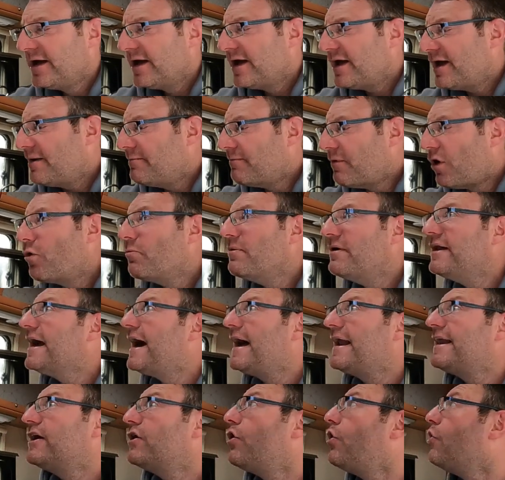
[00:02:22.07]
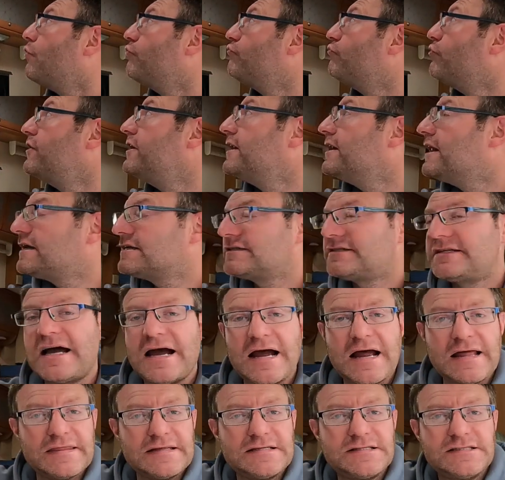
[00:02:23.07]
At the moment I had it all running last
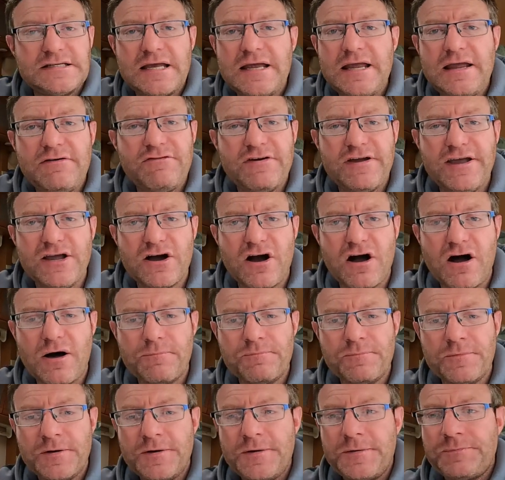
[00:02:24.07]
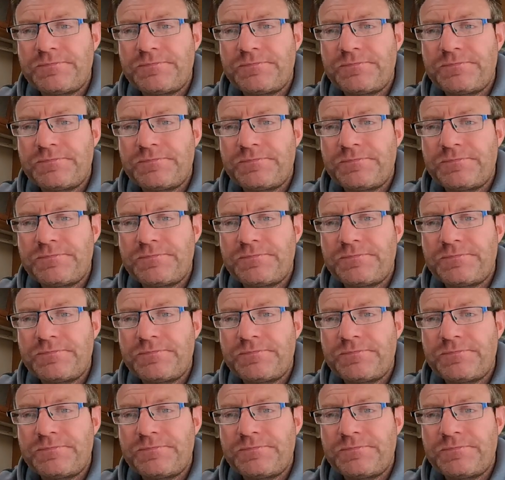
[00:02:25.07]
night. I had the TV on,